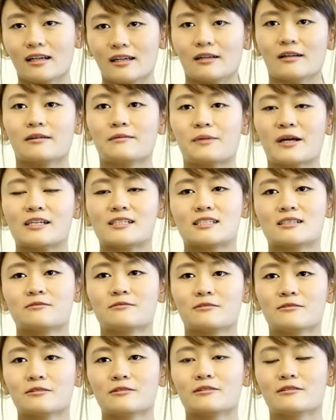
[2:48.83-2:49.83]
a
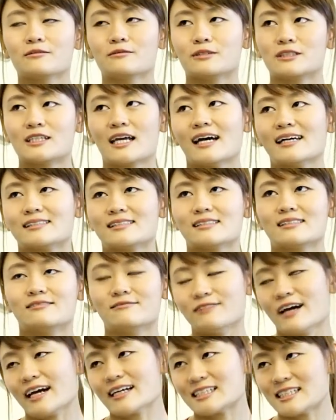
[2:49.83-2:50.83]
patient which has
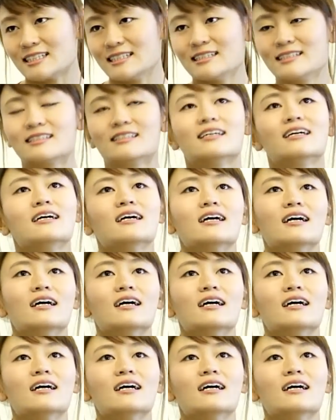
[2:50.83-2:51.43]
infection.